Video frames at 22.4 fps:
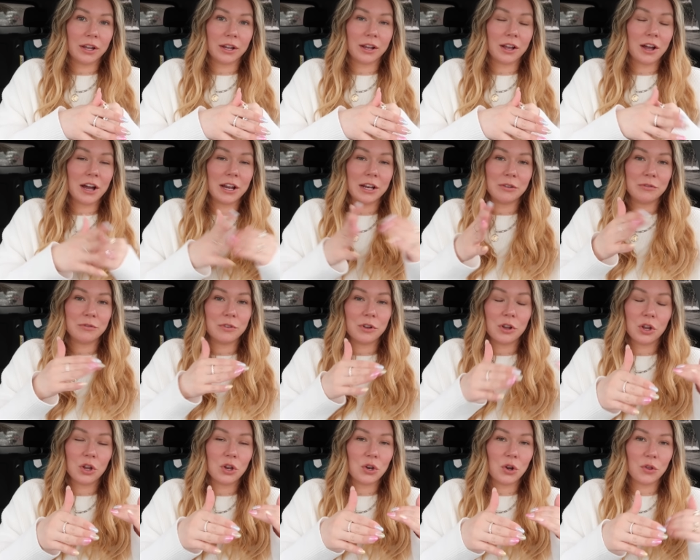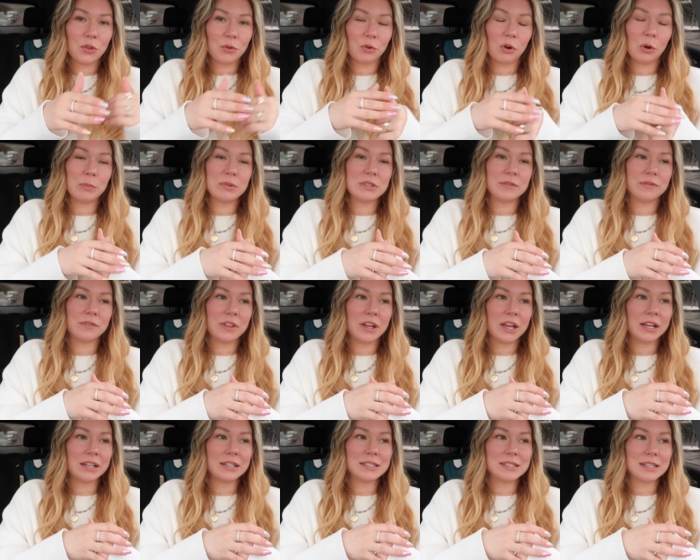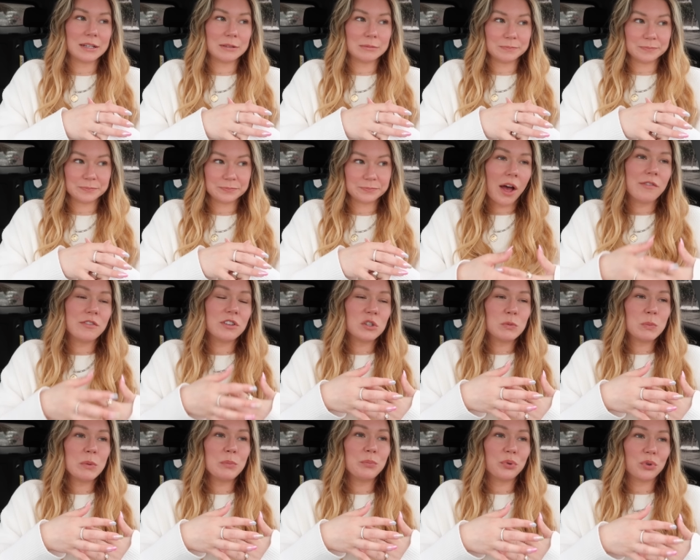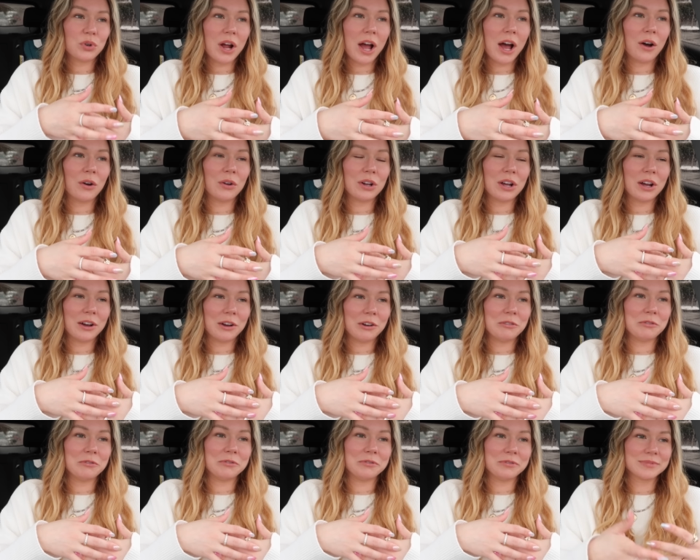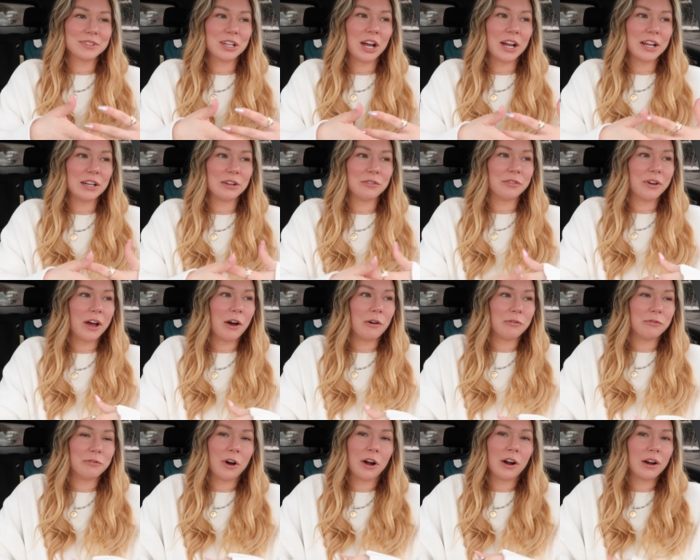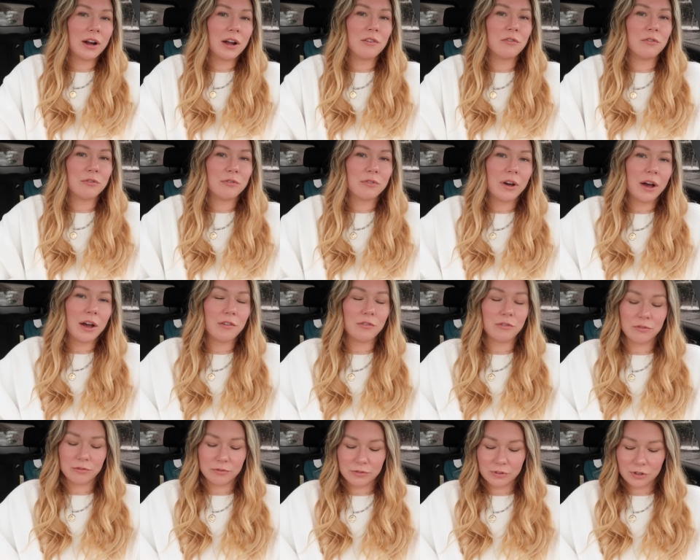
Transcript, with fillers: I kind of know the ropes of things and I've just been proud of kind of how far I've I've